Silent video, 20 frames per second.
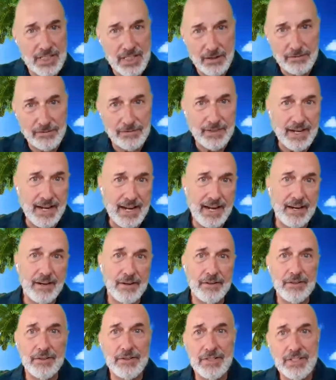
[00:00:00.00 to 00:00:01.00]
self
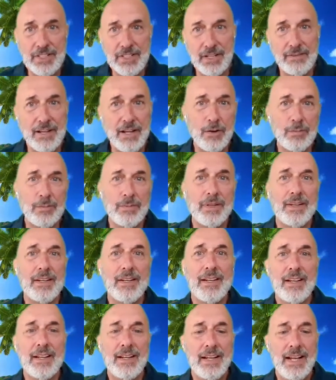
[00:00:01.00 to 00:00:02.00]
care, your self help,
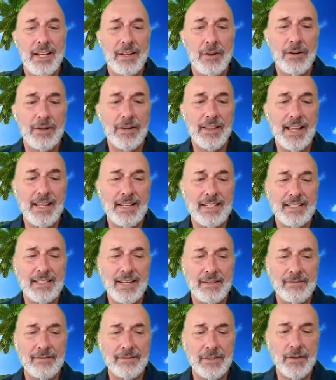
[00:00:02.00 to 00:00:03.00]
and all of that stuff.
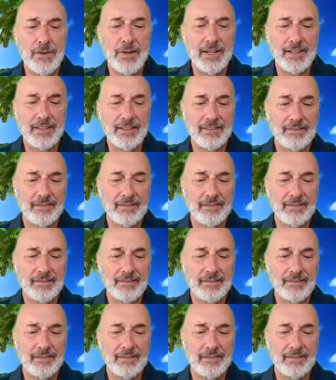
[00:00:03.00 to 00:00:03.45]
Yeah. Go ahead.